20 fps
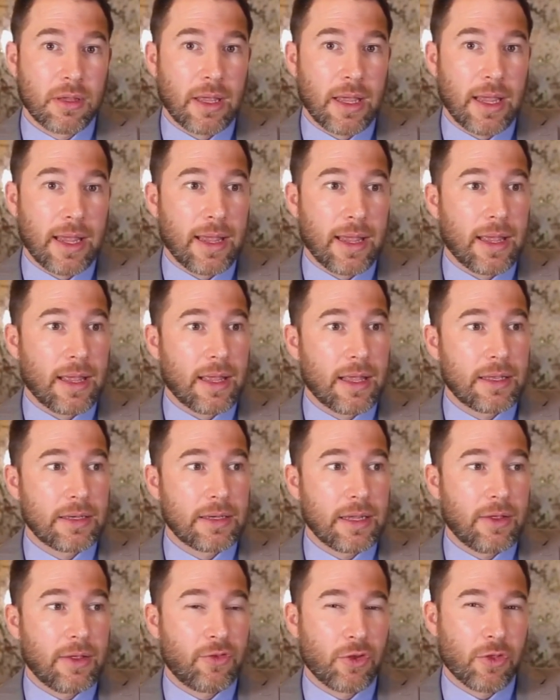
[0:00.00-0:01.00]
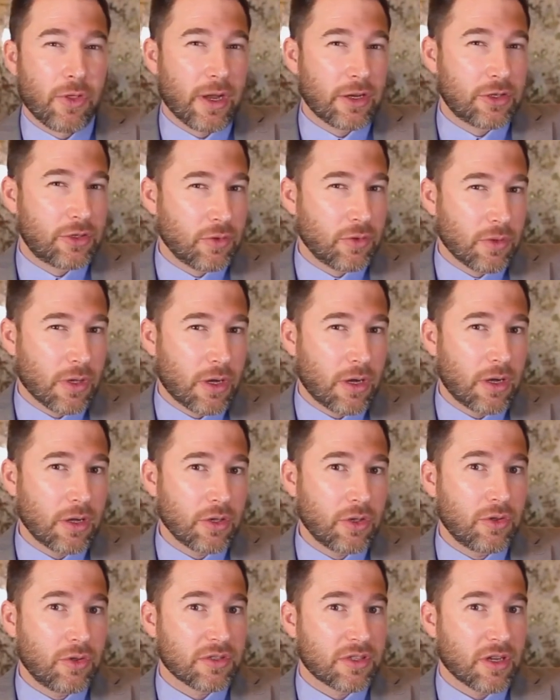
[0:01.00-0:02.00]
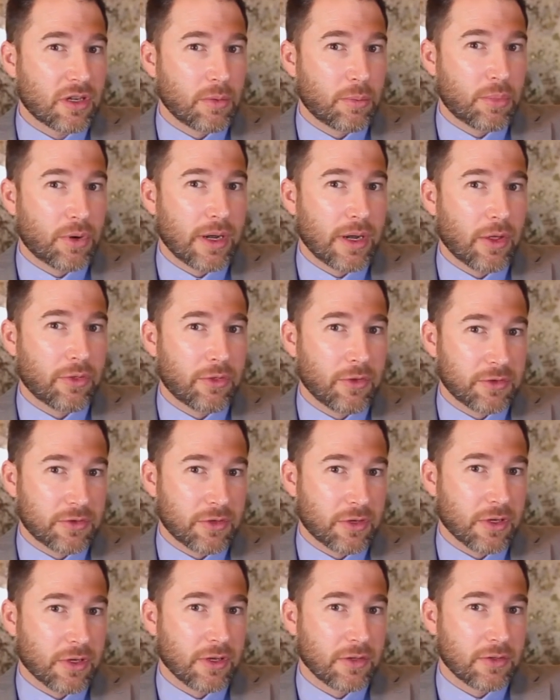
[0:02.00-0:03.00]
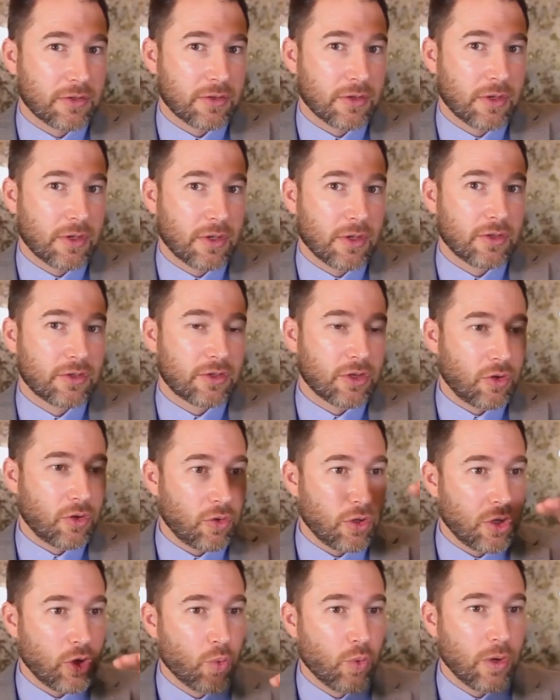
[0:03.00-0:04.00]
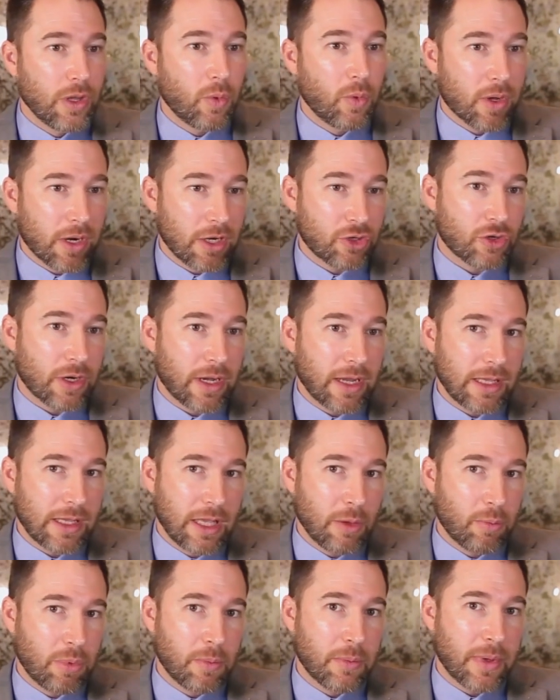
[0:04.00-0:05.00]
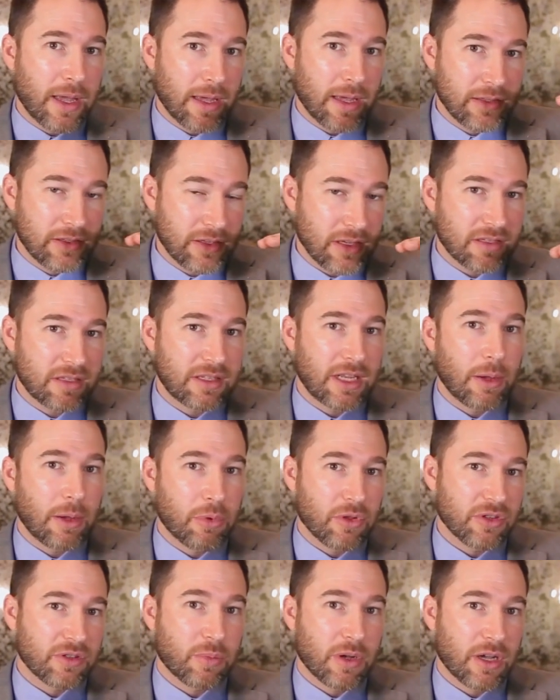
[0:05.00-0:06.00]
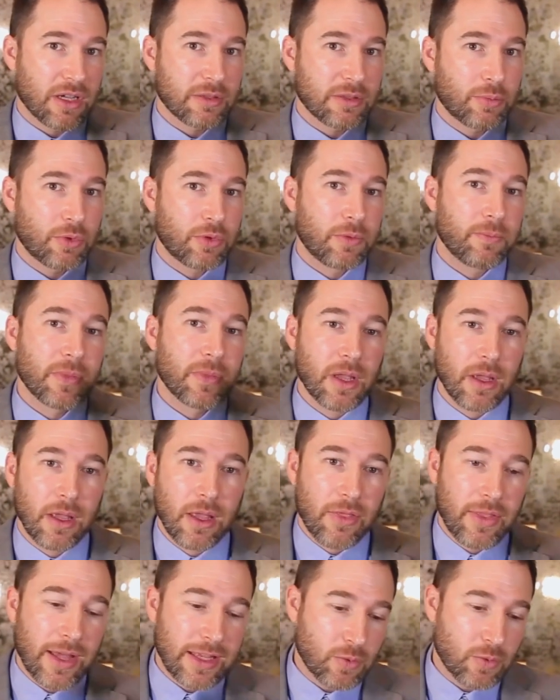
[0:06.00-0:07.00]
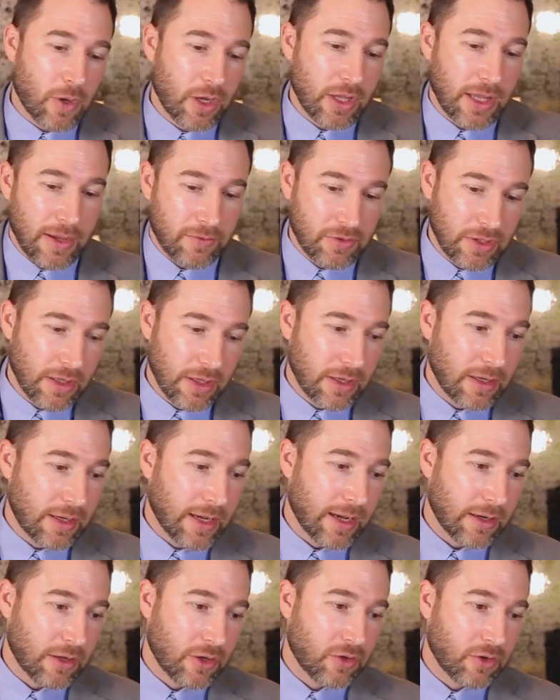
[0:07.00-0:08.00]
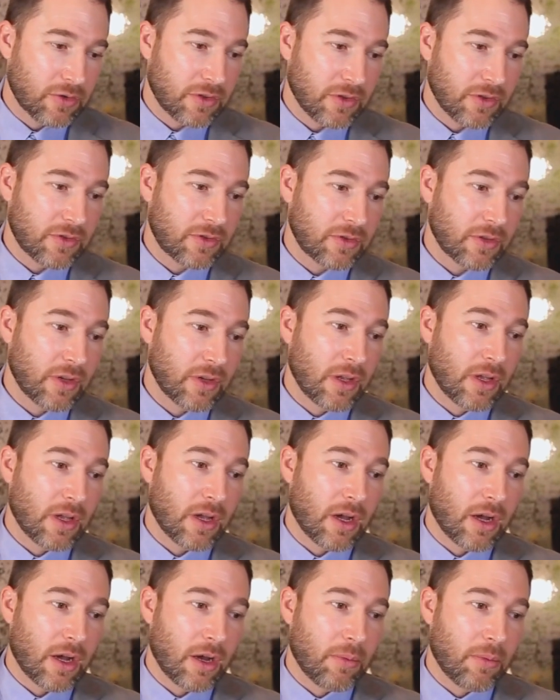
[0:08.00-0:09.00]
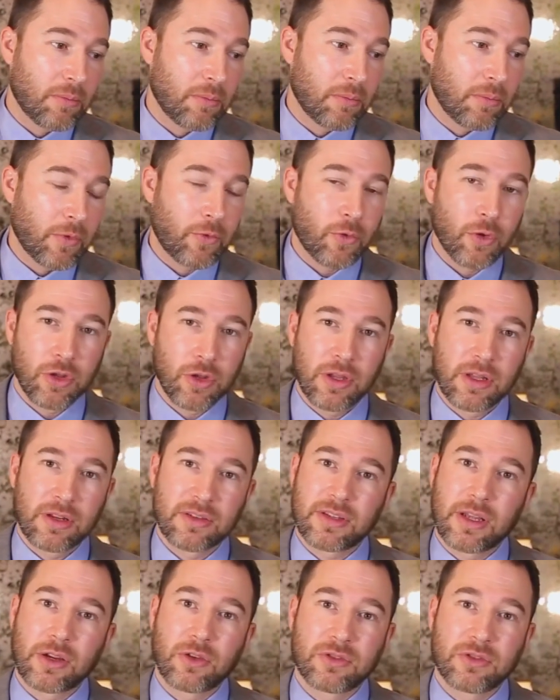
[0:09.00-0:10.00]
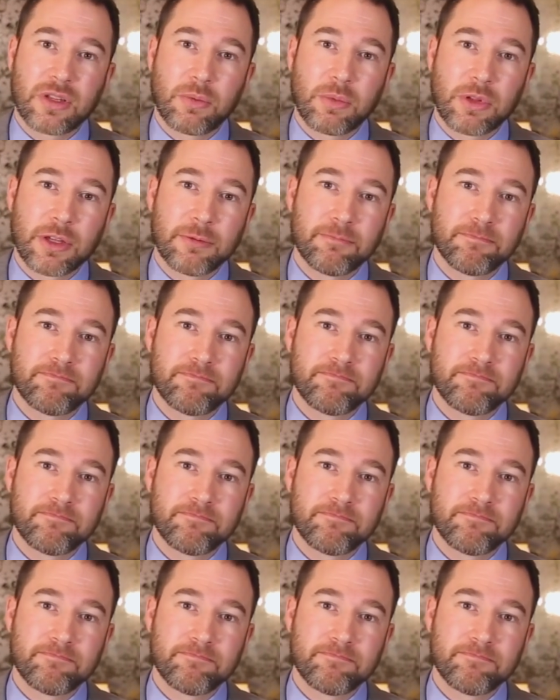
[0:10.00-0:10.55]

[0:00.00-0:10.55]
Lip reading: And if you're there too long, you can start to burn out those circuits. So you really want to try and keep them as stable as possible. That's why you have to get a diagnosis before you can get a psychostimulant.